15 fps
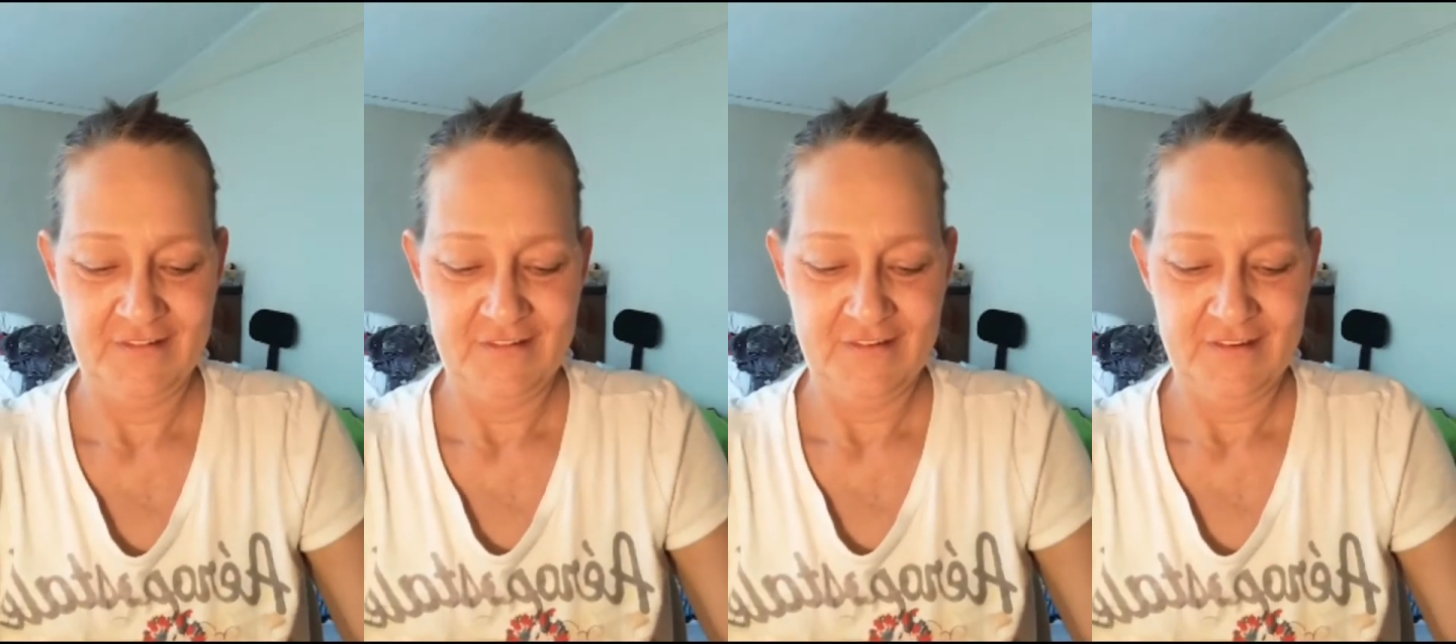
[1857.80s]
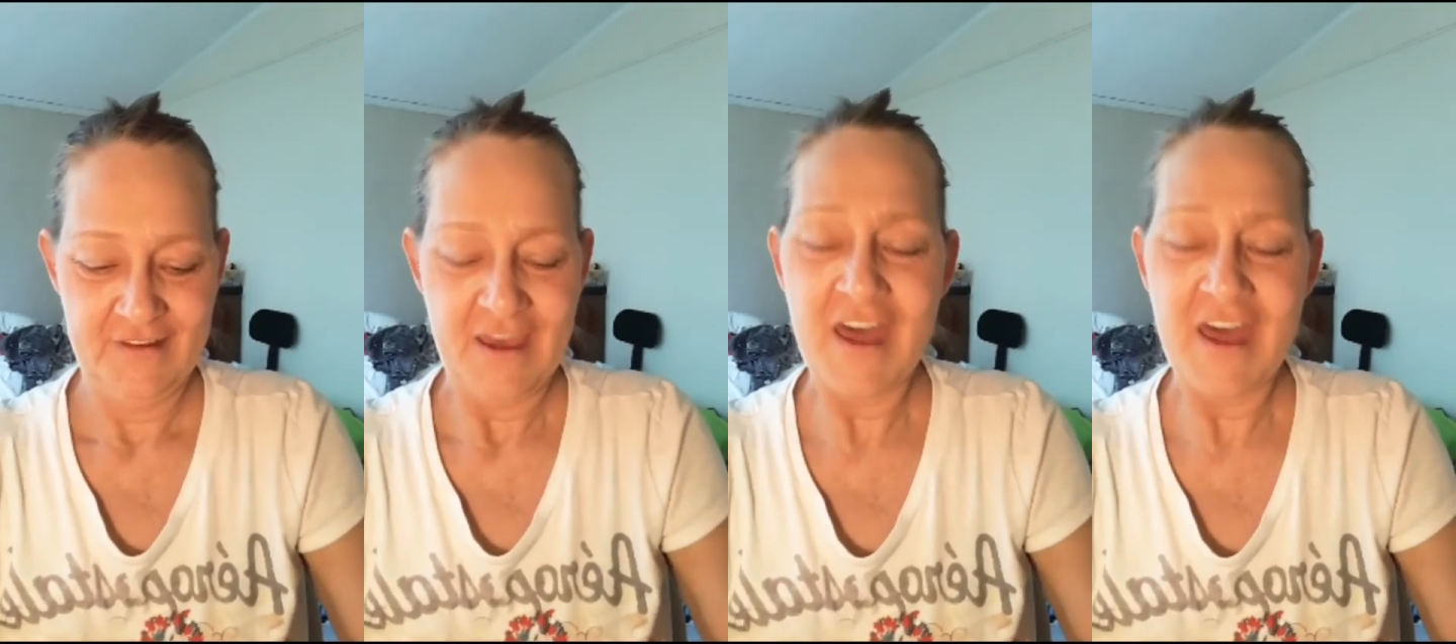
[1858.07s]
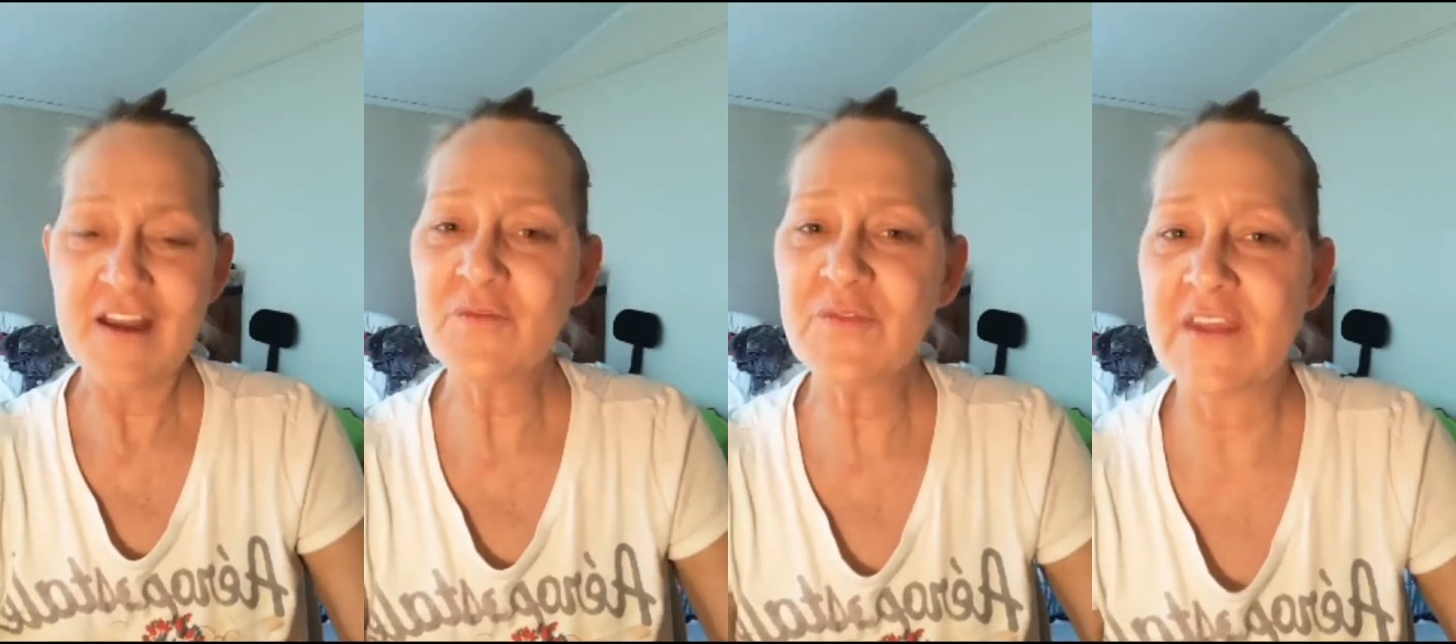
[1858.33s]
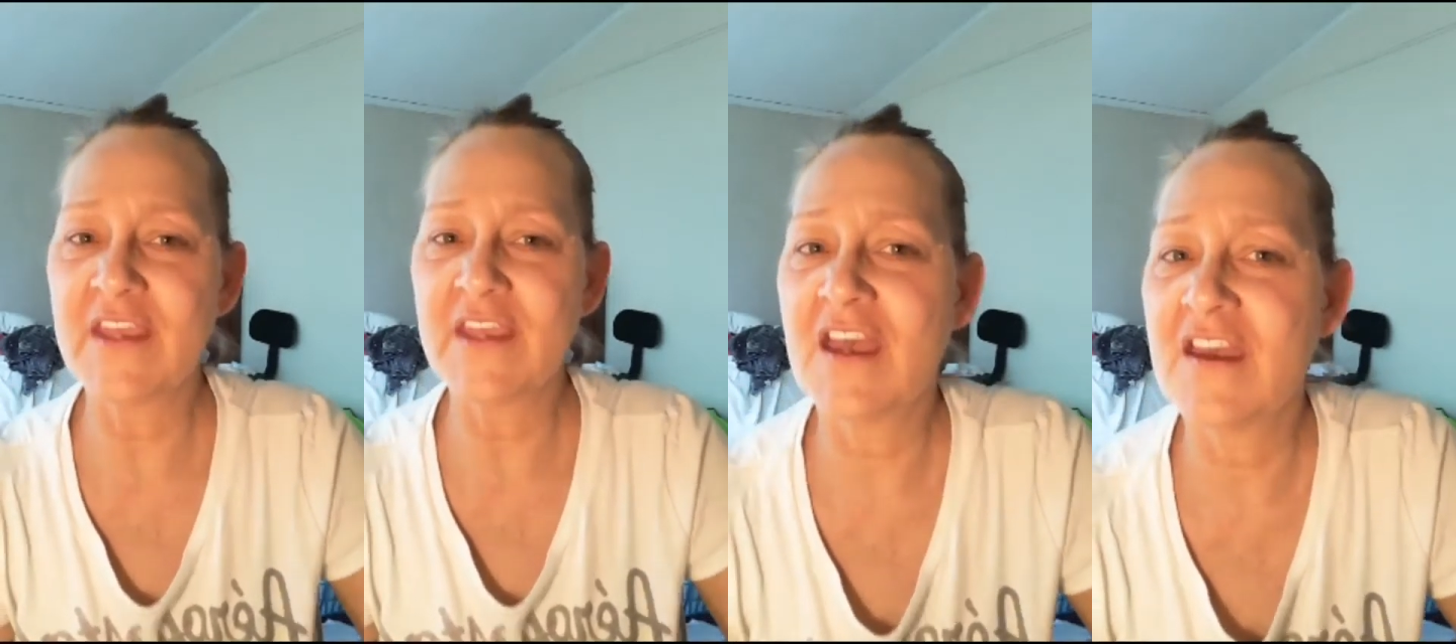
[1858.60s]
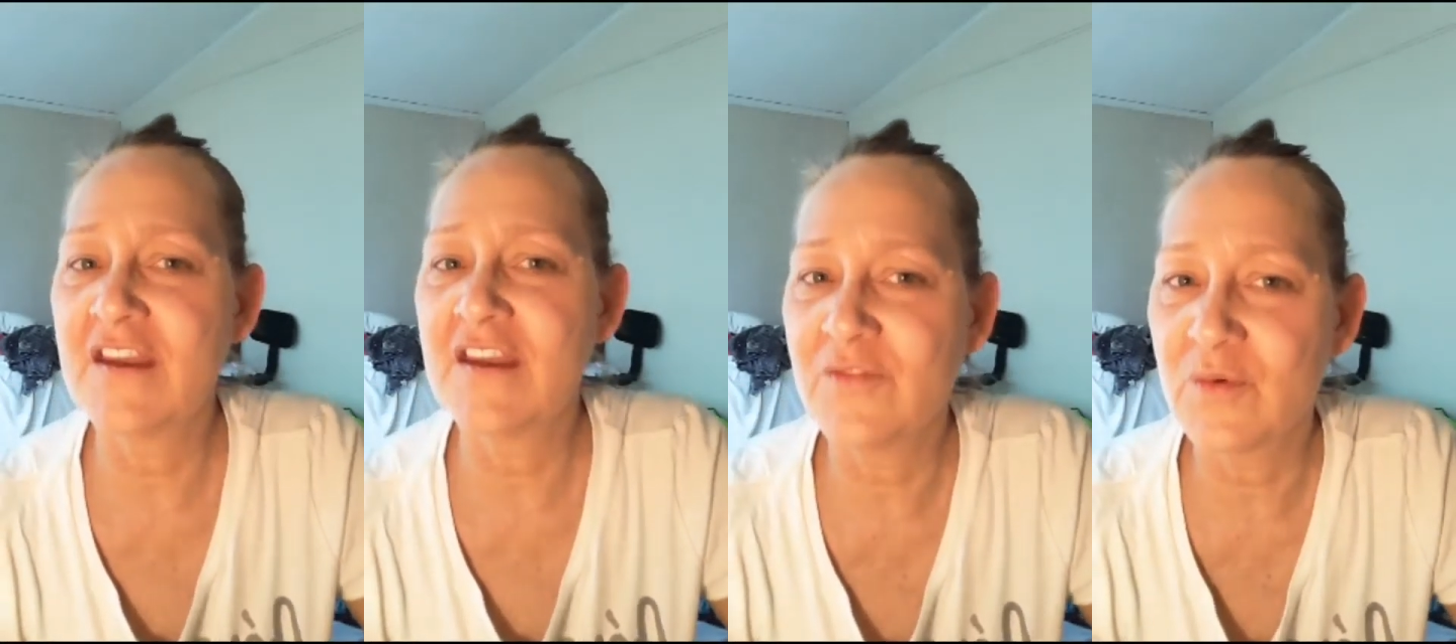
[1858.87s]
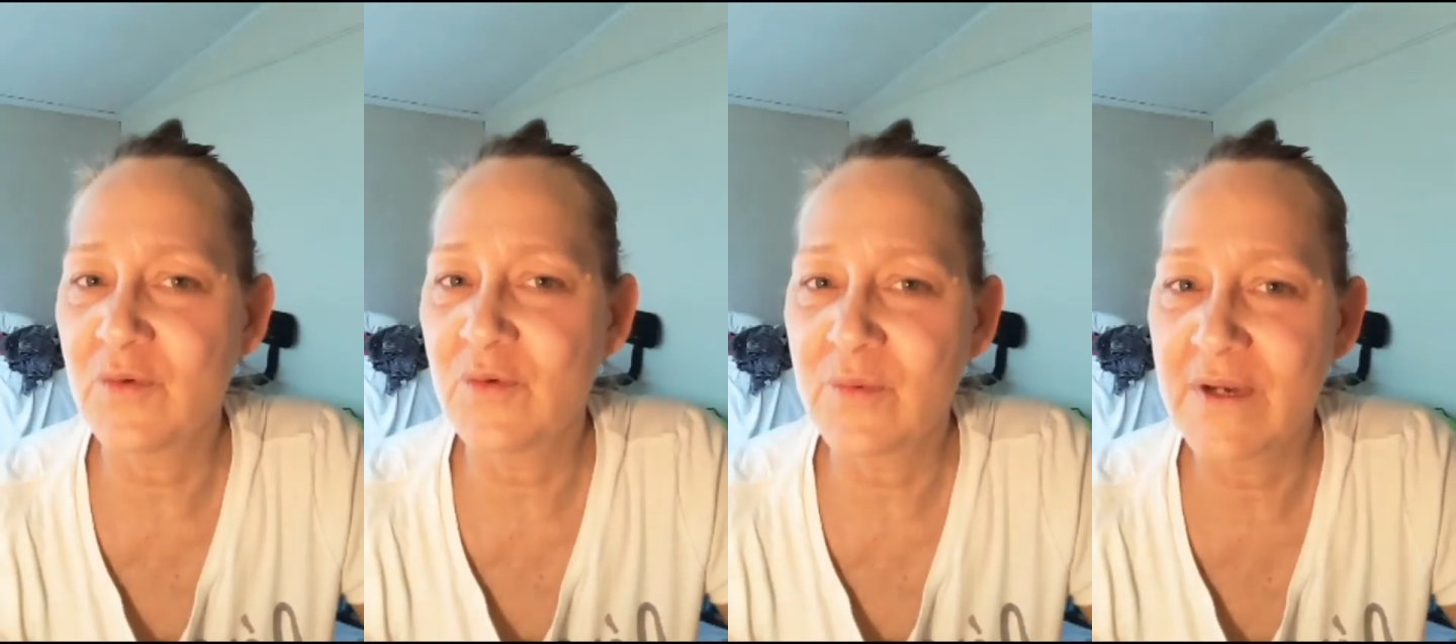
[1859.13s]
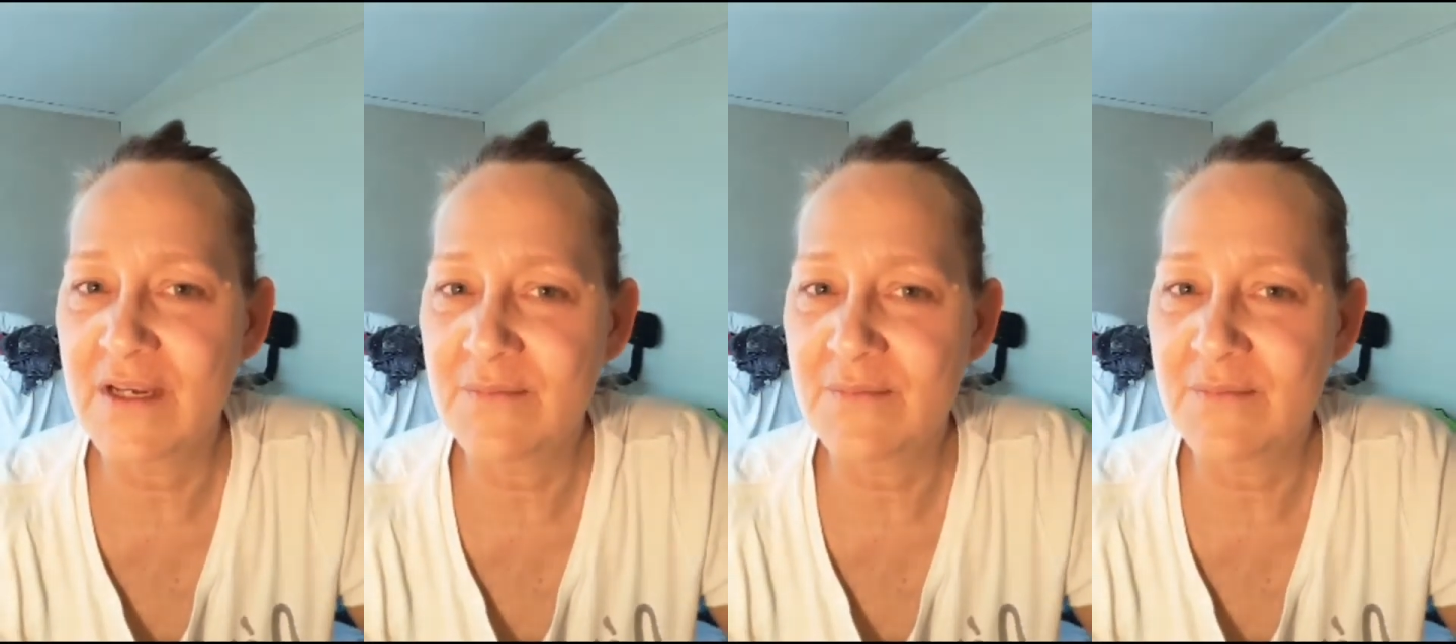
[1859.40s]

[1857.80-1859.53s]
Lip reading: I don't think I ever read